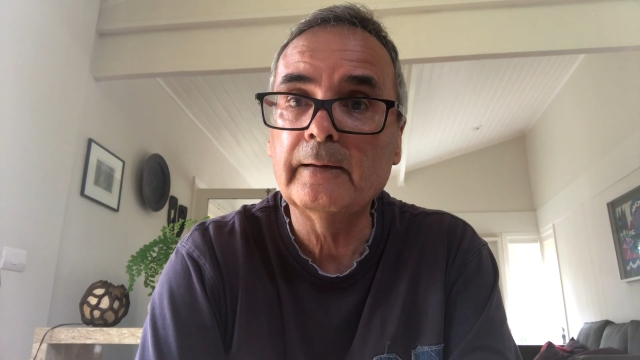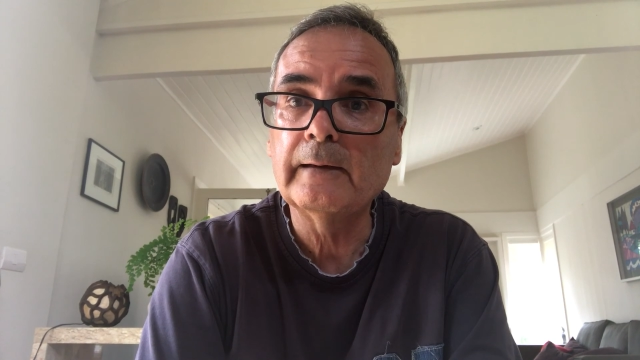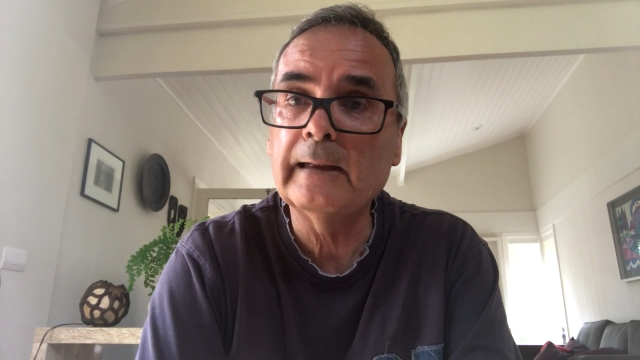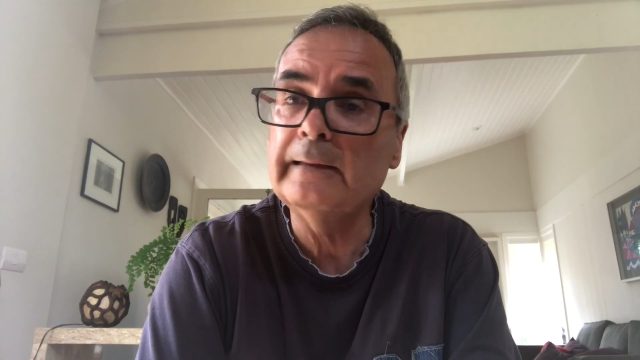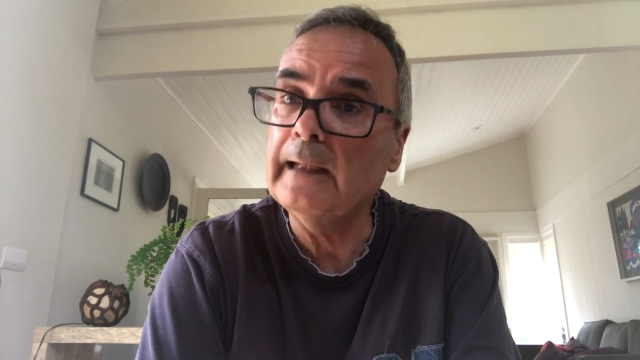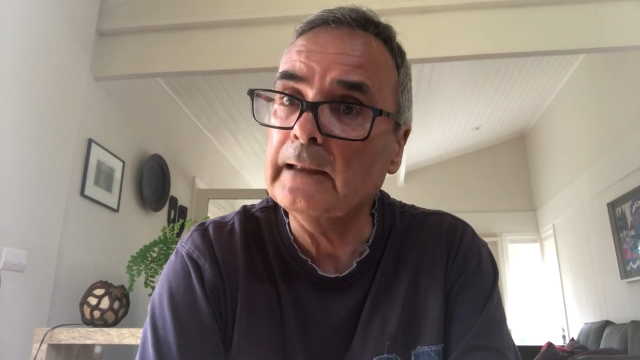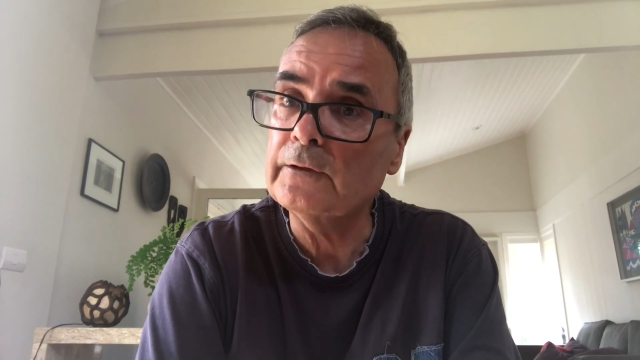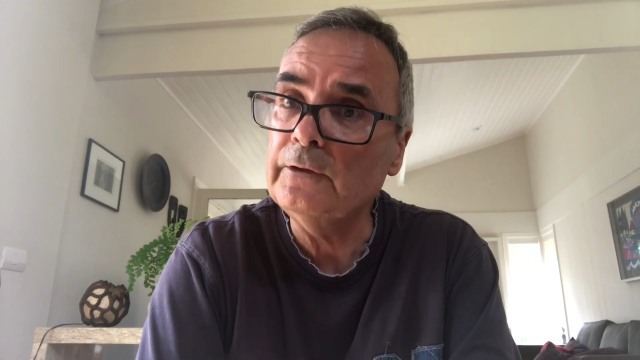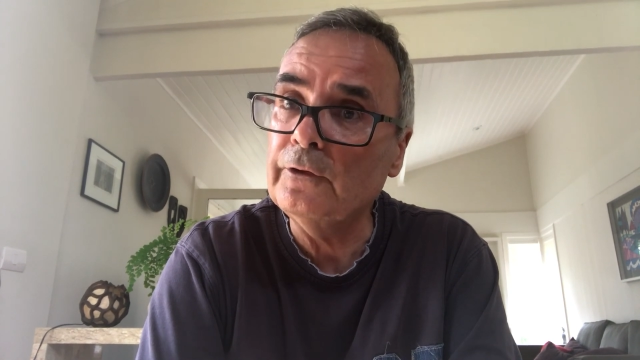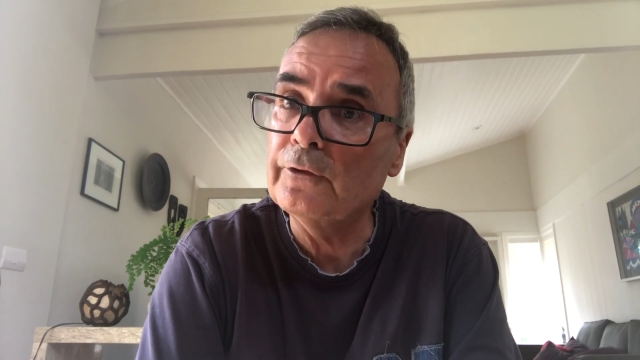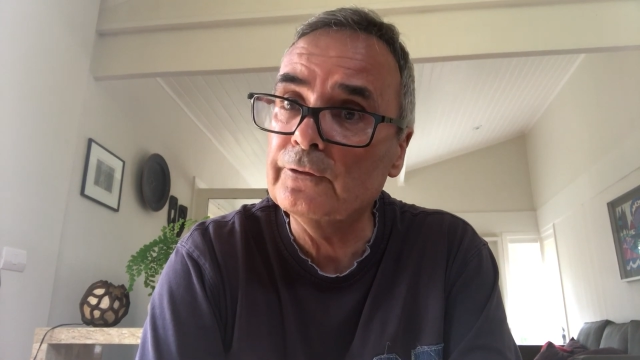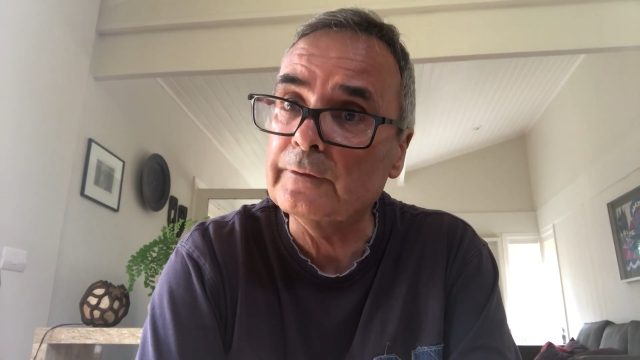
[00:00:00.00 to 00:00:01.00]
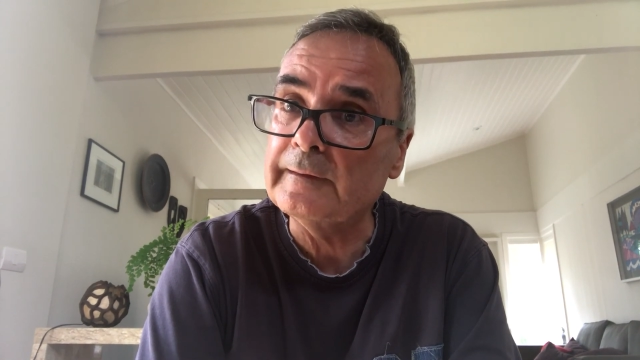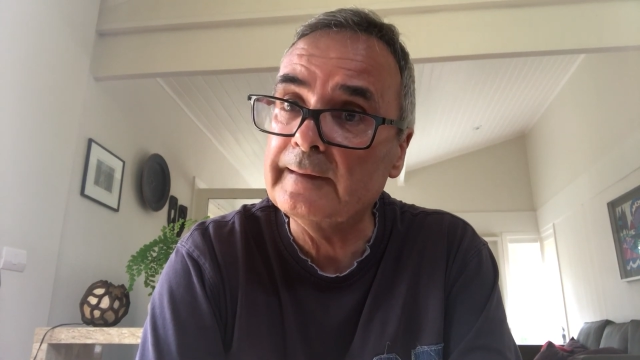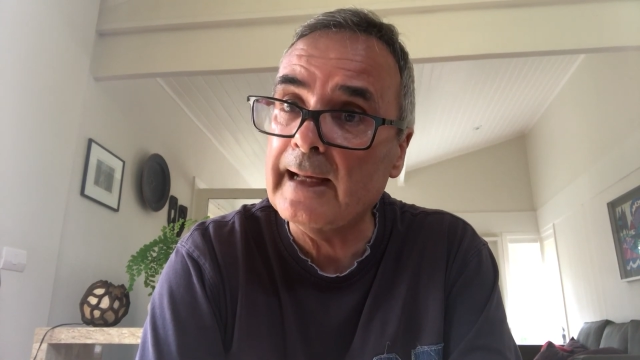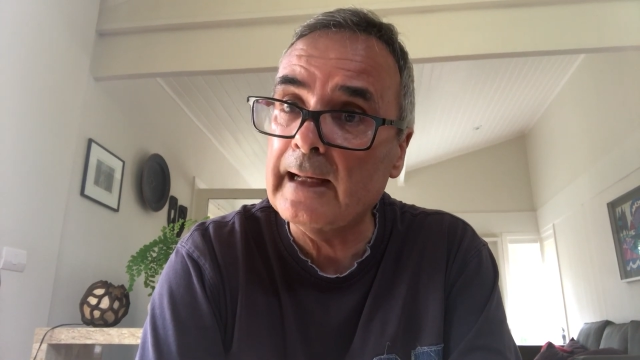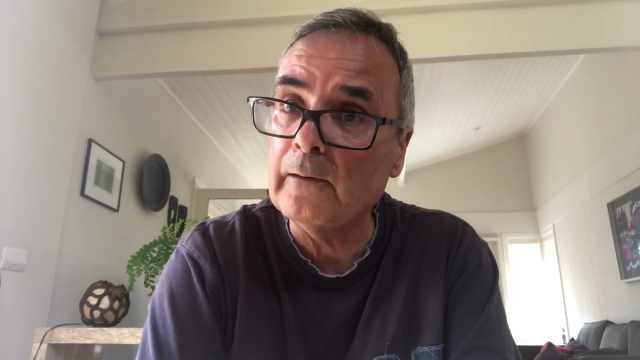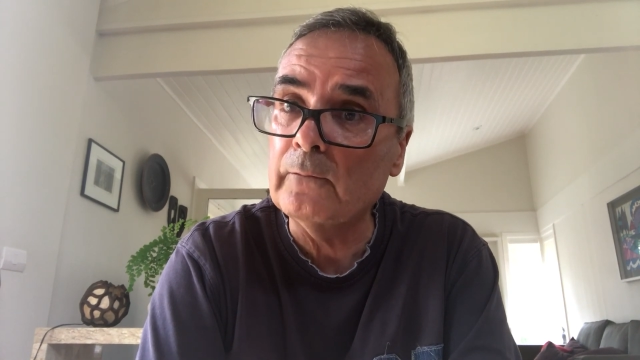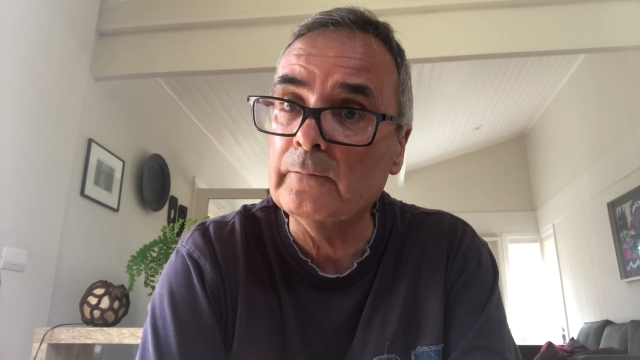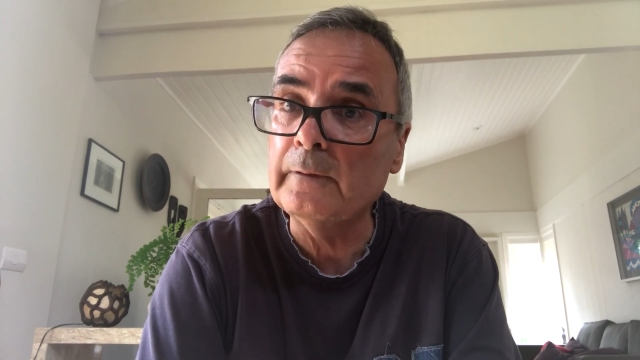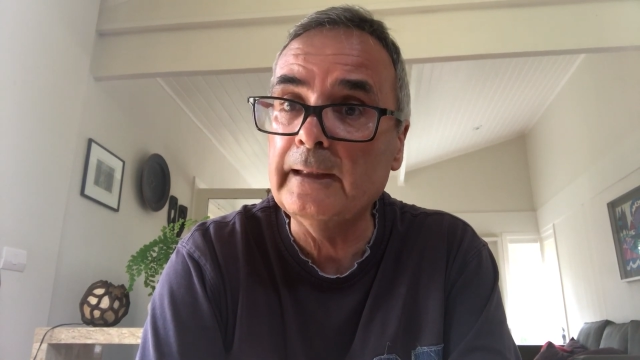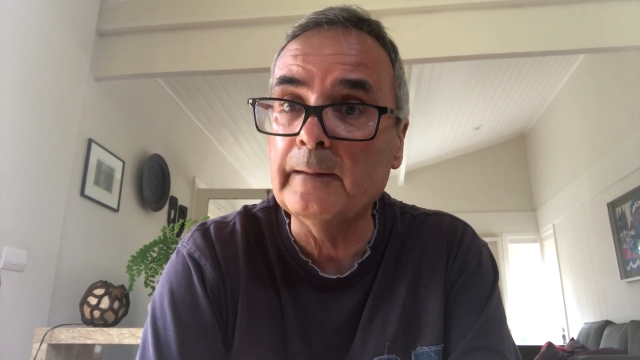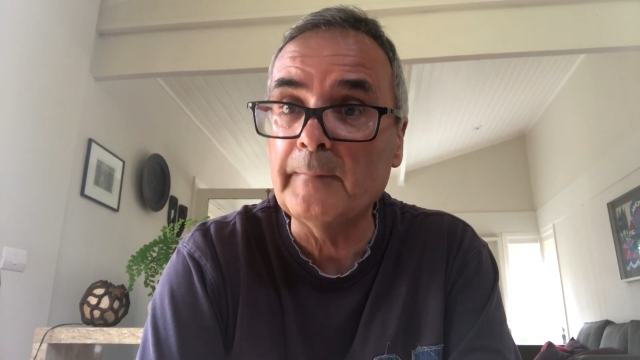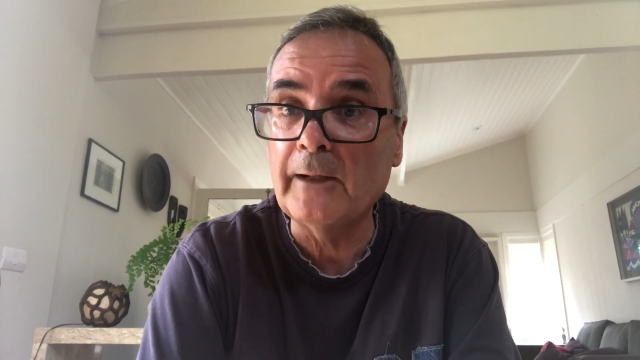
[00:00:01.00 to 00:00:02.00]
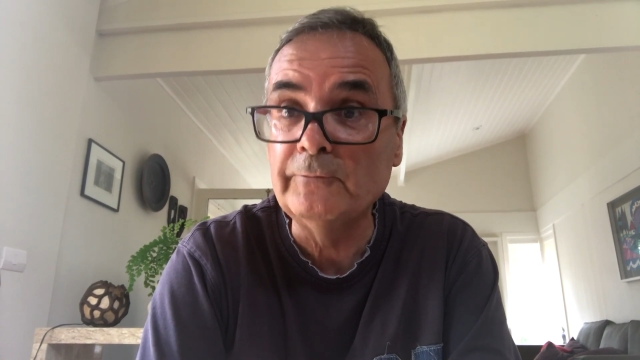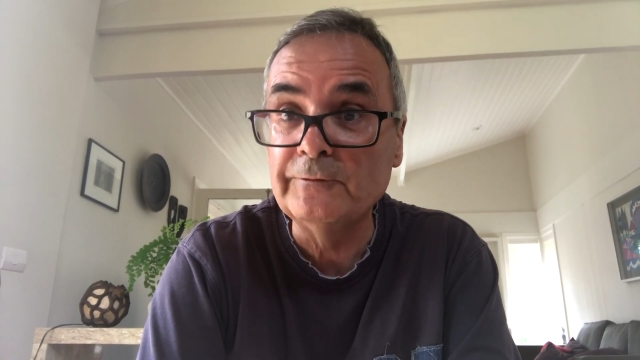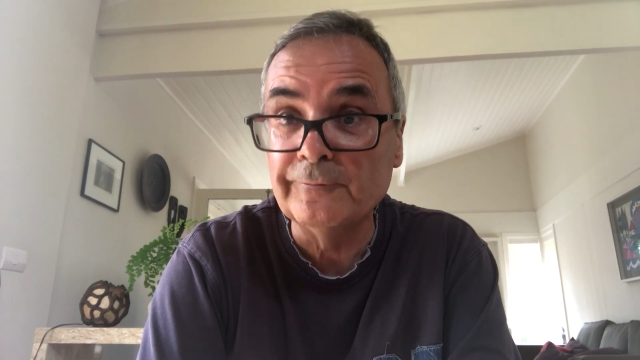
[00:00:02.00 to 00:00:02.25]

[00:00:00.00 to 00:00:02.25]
And that can cut down the amount